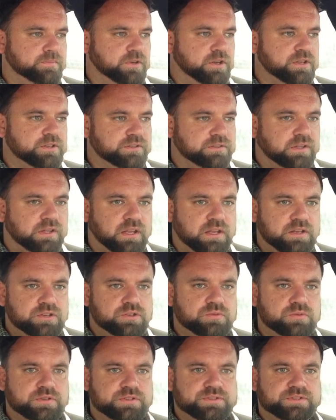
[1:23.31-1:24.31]

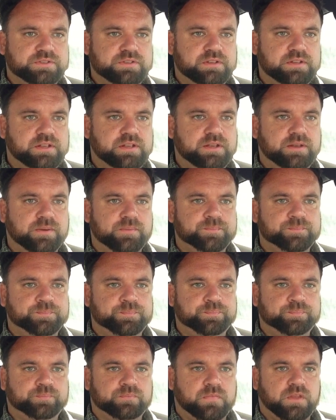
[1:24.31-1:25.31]
continuously
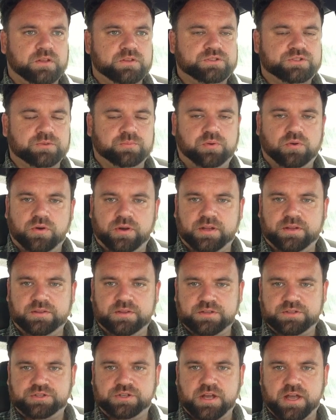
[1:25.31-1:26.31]
supporting
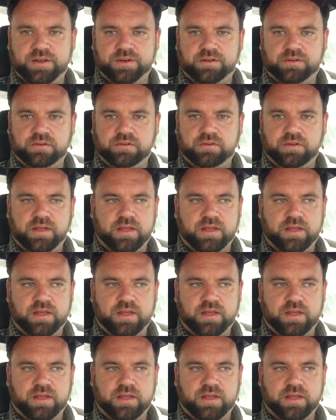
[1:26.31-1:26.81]
this channel.